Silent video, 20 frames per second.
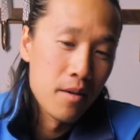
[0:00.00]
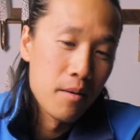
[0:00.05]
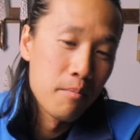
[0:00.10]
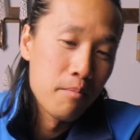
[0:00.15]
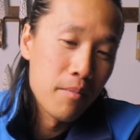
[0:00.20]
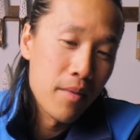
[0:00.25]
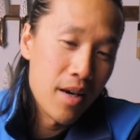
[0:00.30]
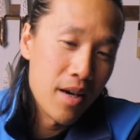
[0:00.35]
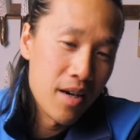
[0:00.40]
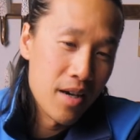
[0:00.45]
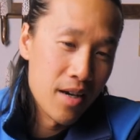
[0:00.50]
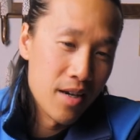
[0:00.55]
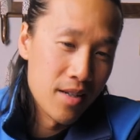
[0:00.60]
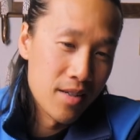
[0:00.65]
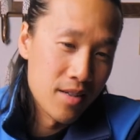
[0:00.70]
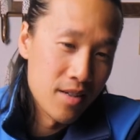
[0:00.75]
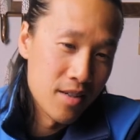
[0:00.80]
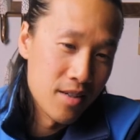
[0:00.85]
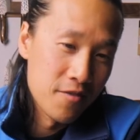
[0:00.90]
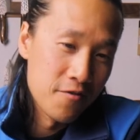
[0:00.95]

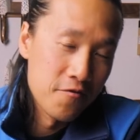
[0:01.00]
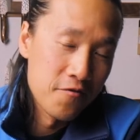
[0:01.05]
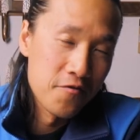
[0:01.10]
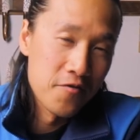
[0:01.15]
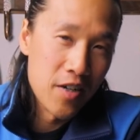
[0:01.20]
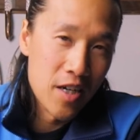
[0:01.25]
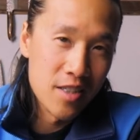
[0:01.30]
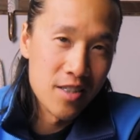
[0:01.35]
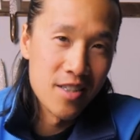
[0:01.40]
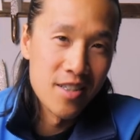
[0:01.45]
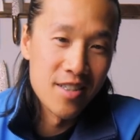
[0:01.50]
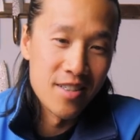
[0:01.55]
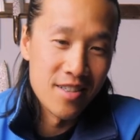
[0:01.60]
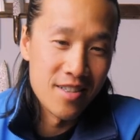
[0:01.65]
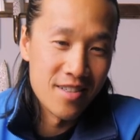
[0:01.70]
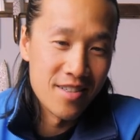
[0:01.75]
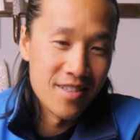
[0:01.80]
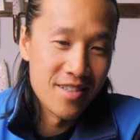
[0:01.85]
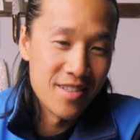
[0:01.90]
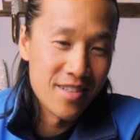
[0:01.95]
Man,
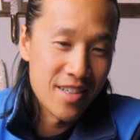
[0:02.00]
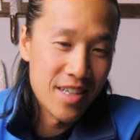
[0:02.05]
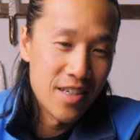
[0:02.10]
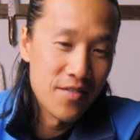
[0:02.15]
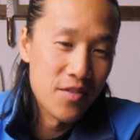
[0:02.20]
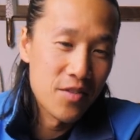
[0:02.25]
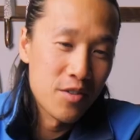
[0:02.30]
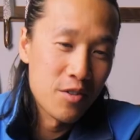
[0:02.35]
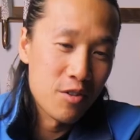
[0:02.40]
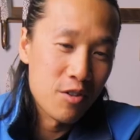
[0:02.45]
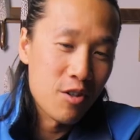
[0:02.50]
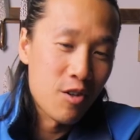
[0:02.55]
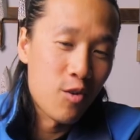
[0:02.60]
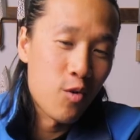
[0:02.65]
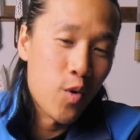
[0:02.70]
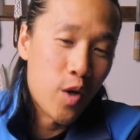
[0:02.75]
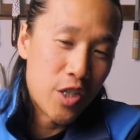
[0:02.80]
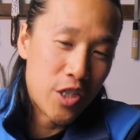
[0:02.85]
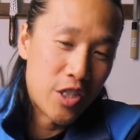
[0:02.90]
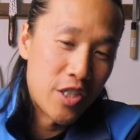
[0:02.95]
Fungin, even your
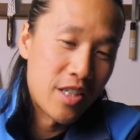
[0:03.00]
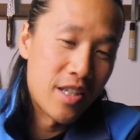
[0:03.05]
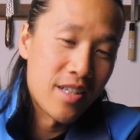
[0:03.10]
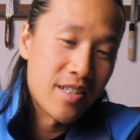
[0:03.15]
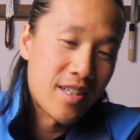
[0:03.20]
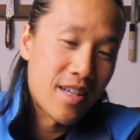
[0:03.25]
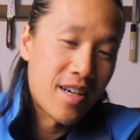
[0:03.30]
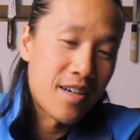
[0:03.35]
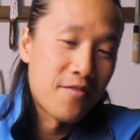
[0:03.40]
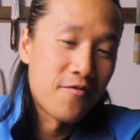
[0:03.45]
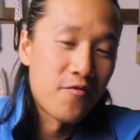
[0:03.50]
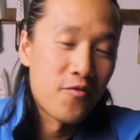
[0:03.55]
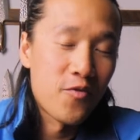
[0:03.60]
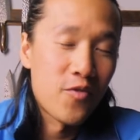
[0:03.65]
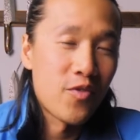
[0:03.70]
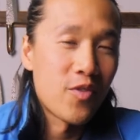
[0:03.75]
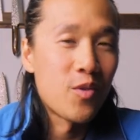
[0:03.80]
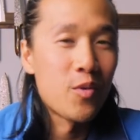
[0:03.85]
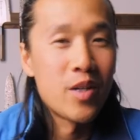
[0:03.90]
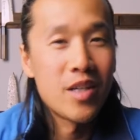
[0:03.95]
question is like
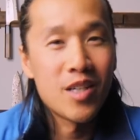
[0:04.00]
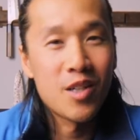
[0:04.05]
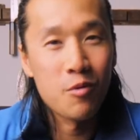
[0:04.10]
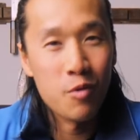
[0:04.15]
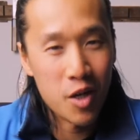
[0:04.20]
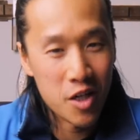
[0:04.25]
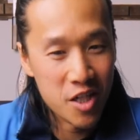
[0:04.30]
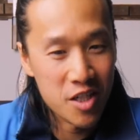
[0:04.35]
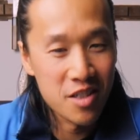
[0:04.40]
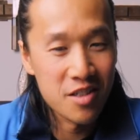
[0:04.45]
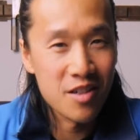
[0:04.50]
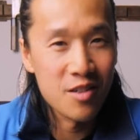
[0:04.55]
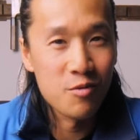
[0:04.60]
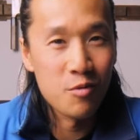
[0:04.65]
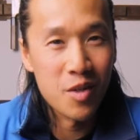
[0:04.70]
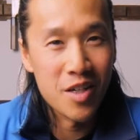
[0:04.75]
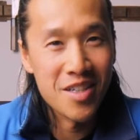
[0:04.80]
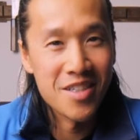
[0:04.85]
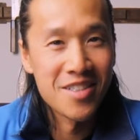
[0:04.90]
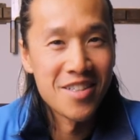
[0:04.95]
3 questions in
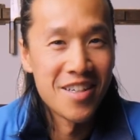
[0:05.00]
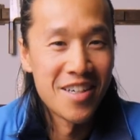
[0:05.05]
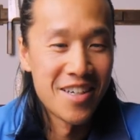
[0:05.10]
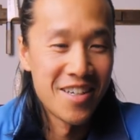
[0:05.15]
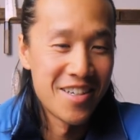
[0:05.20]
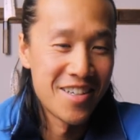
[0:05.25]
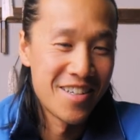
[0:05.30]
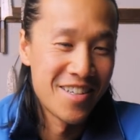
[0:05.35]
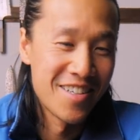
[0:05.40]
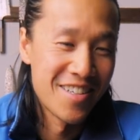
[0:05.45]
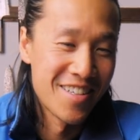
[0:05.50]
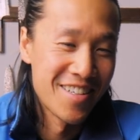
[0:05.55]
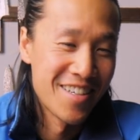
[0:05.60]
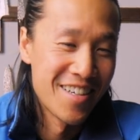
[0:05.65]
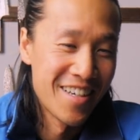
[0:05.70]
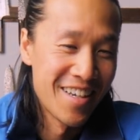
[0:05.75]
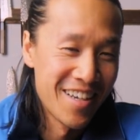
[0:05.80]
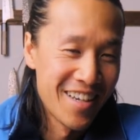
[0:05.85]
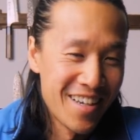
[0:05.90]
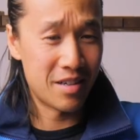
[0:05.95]
one.
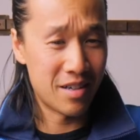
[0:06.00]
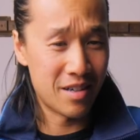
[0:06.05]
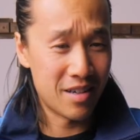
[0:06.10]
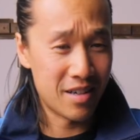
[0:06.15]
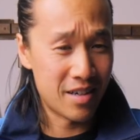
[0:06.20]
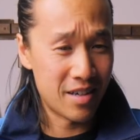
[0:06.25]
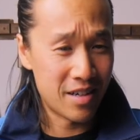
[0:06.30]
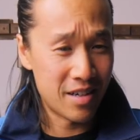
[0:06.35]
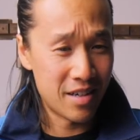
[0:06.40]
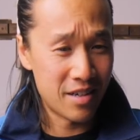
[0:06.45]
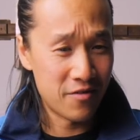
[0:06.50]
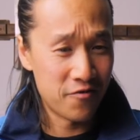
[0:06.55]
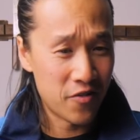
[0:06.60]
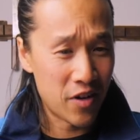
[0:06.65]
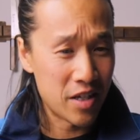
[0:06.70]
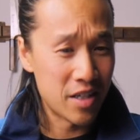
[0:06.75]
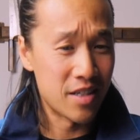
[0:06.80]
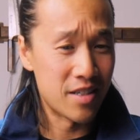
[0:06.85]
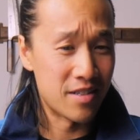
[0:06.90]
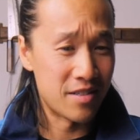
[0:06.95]

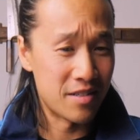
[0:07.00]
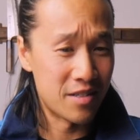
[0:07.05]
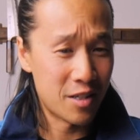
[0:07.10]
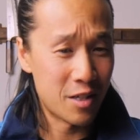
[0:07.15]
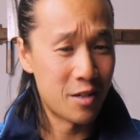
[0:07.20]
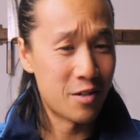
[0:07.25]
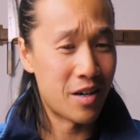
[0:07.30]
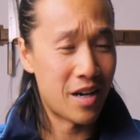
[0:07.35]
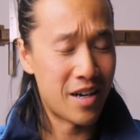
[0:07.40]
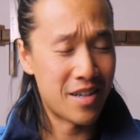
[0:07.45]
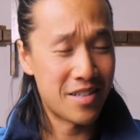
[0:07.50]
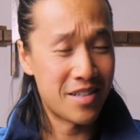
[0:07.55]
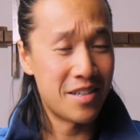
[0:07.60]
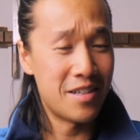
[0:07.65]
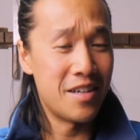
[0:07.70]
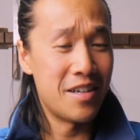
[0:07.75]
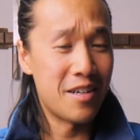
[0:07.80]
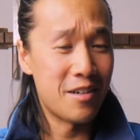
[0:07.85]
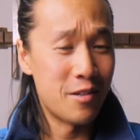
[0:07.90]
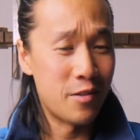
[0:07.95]
Fungin, so I
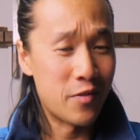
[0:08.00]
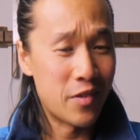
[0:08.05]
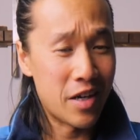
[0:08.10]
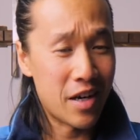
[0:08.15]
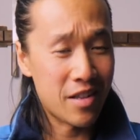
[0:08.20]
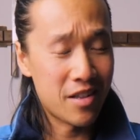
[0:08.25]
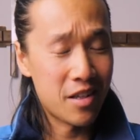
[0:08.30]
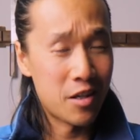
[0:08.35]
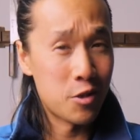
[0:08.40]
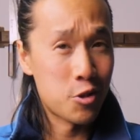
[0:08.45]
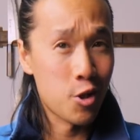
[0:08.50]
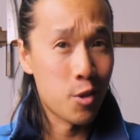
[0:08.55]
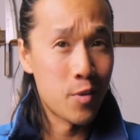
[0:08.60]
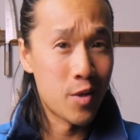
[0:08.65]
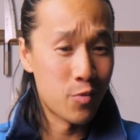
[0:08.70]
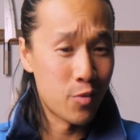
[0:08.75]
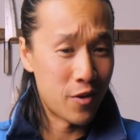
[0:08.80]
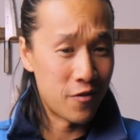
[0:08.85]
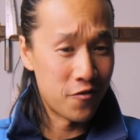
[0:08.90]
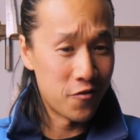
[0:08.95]
see here you've got the Tomo
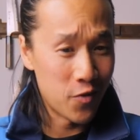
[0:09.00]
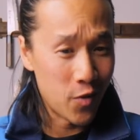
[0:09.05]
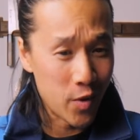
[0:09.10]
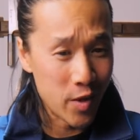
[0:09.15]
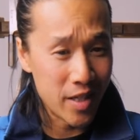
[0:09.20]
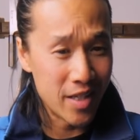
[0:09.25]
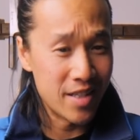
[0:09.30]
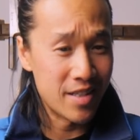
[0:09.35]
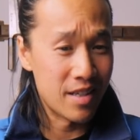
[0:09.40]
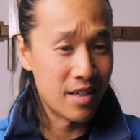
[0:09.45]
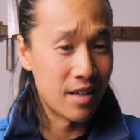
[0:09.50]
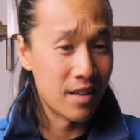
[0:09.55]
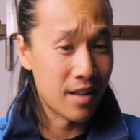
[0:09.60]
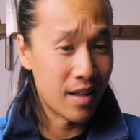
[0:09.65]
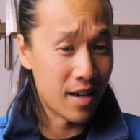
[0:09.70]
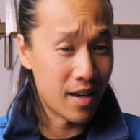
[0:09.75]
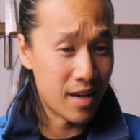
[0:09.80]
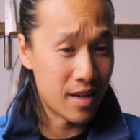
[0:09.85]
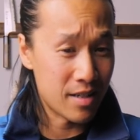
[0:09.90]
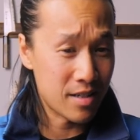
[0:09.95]
140, the
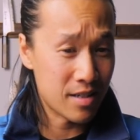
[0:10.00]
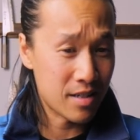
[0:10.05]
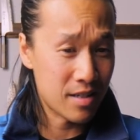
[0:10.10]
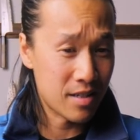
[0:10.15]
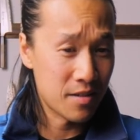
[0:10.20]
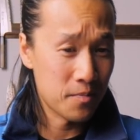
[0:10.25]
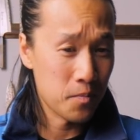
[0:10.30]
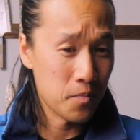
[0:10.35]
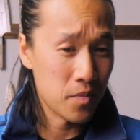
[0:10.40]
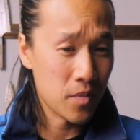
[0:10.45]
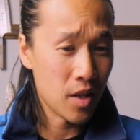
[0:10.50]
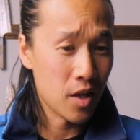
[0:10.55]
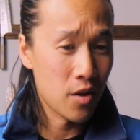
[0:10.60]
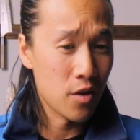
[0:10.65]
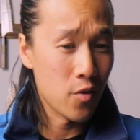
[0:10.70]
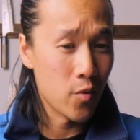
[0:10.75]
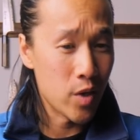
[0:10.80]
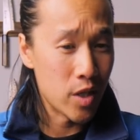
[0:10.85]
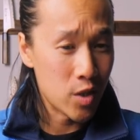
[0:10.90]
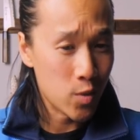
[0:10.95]
Glass
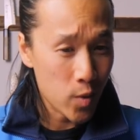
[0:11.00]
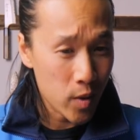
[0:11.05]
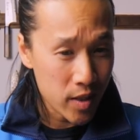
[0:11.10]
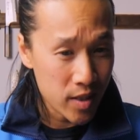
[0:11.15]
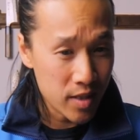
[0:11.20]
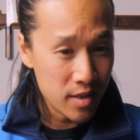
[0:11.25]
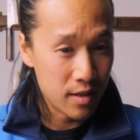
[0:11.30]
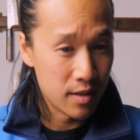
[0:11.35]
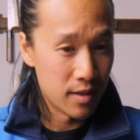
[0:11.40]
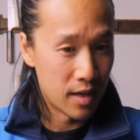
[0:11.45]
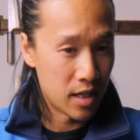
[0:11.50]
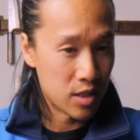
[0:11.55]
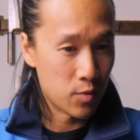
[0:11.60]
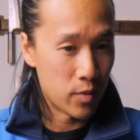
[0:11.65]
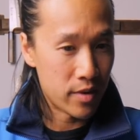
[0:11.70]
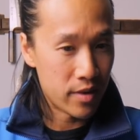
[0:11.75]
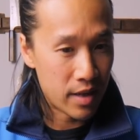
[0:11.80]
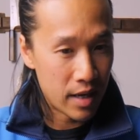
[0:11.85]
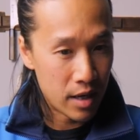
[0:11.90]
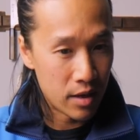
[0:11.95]
320, the Glass
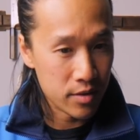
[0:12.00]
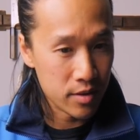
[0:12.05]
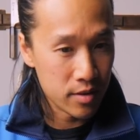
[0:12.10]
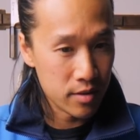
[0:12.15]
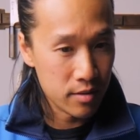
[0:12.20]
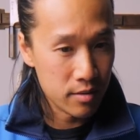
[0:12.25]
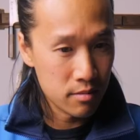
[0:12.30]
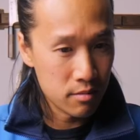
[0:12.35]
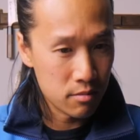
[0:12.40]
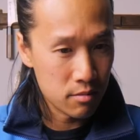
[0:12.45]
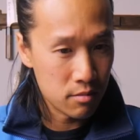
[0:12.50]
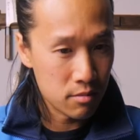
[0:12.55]
1000.